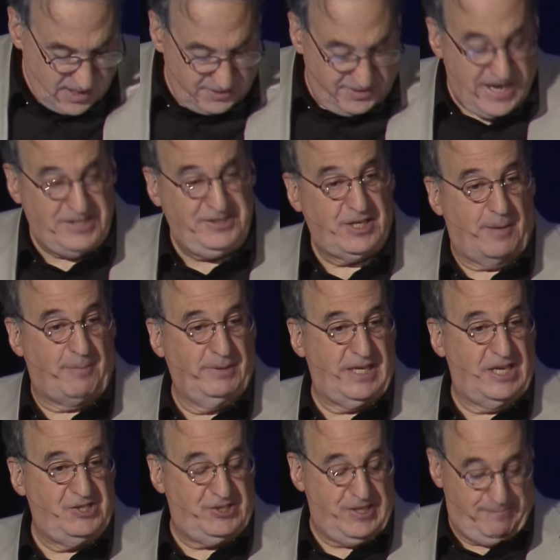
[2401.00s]
The
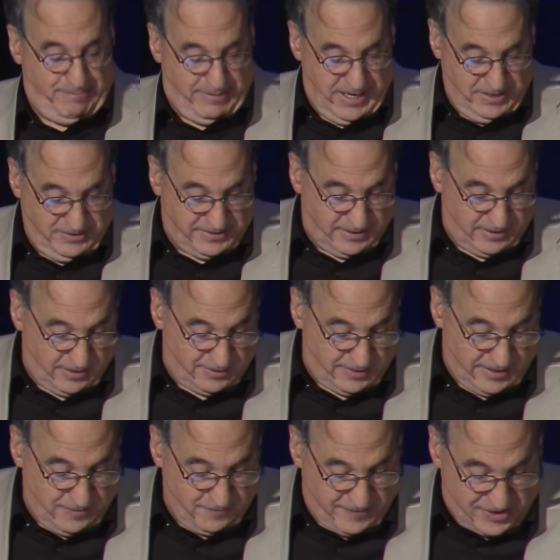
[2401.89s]
NAACP did an
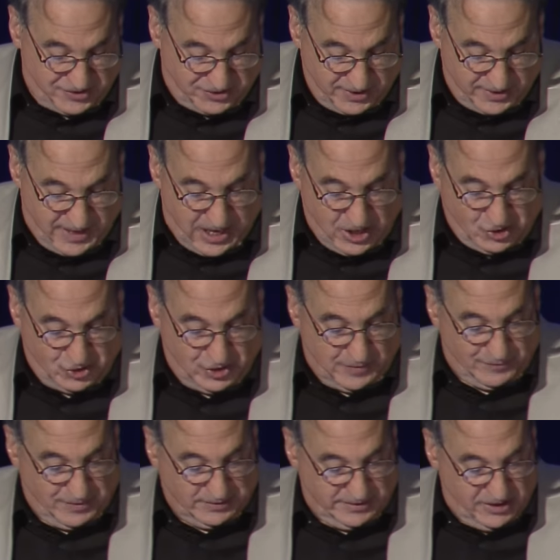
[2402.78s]
investigation
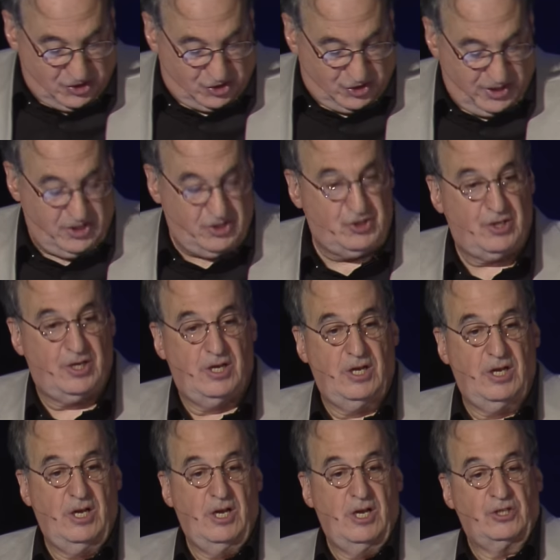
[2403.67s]
of the lynchings,
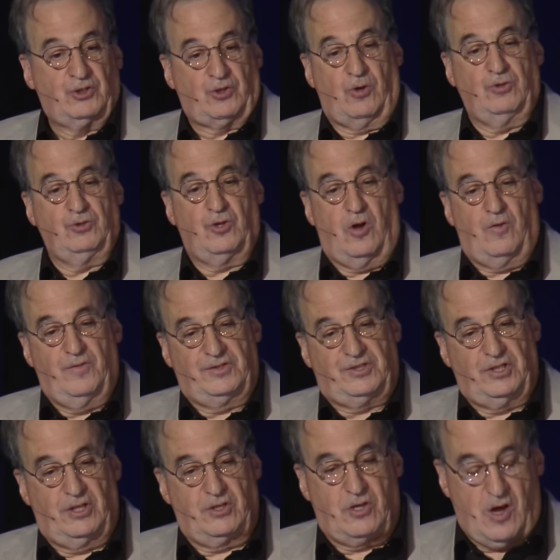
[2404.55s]
turned over
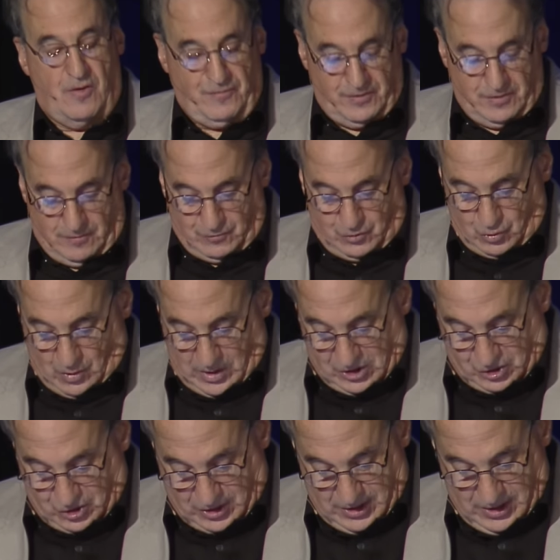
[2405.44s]
to the governor of
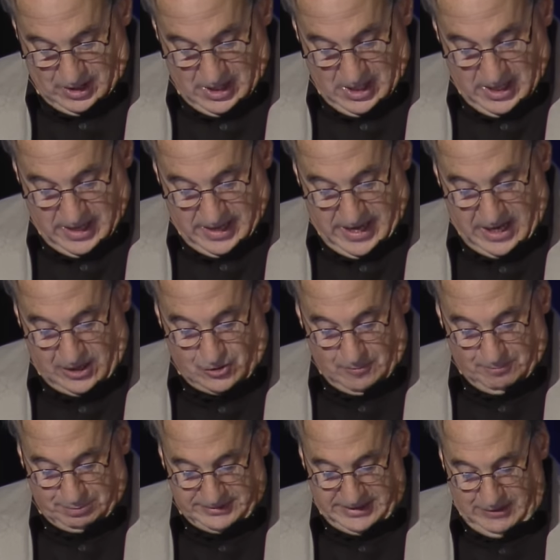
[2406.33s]
Georgia a
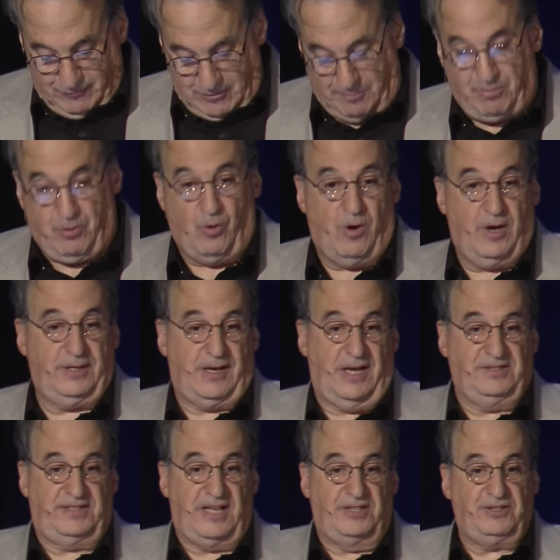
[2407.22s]
complete report
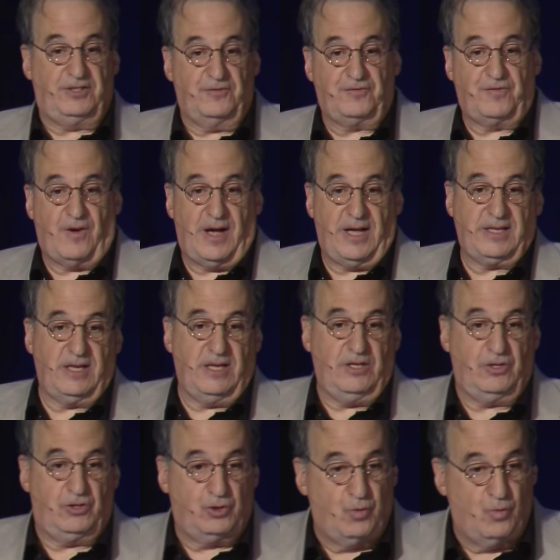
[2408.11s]

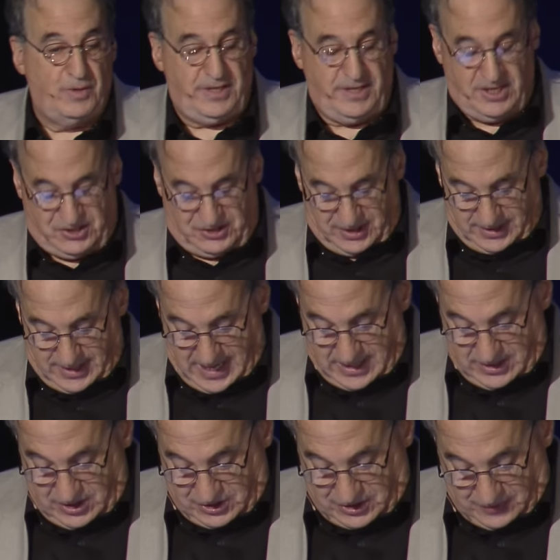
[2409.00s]
identifying 2 of the
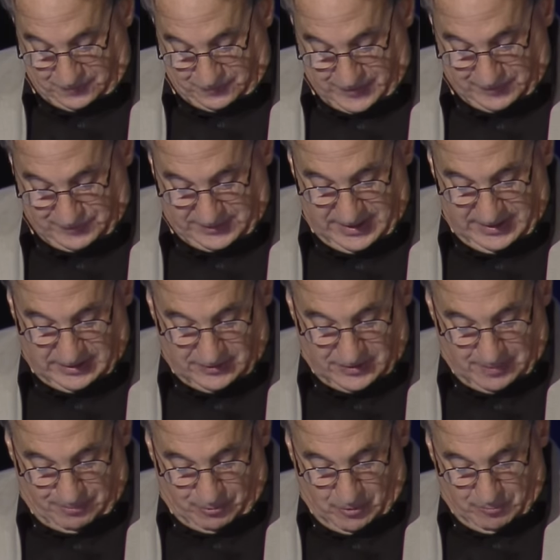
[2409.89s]
instigators and 15
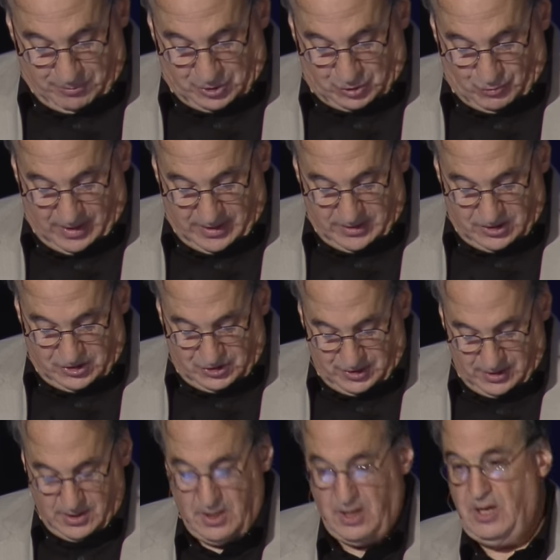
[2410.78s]
of the
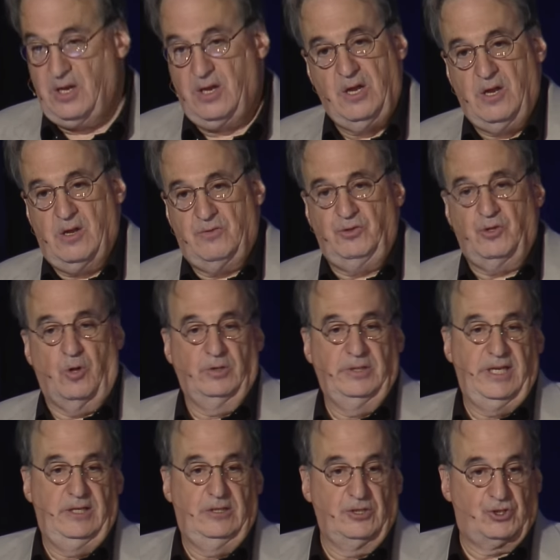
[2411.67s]
perpetrators. No
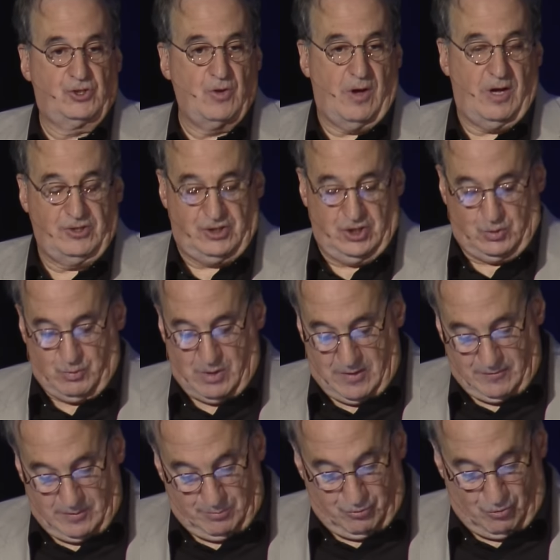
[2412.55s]
legal charges were
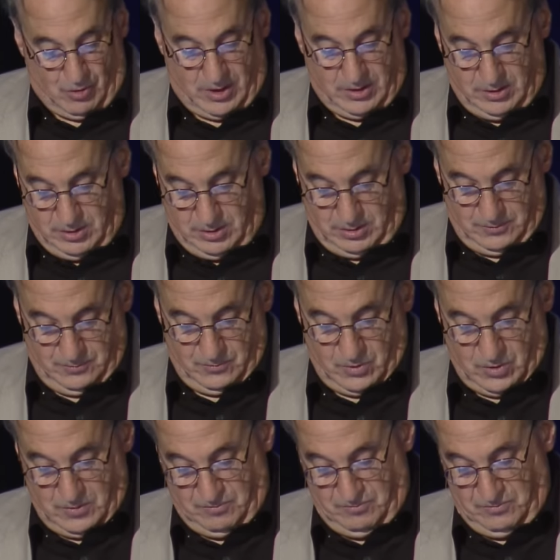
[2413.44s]
ever brought
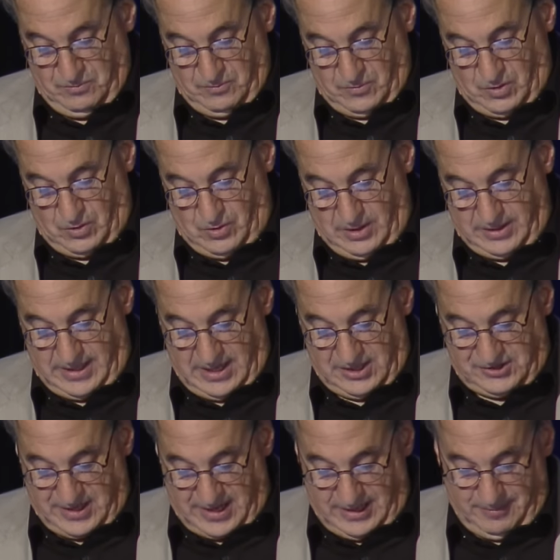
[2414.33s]

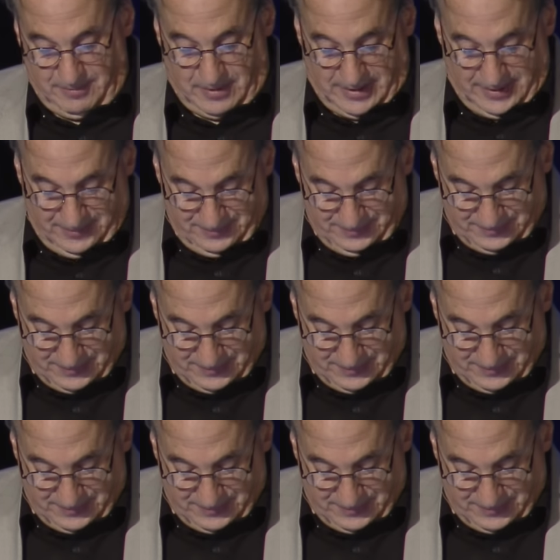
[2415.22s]
against anybody.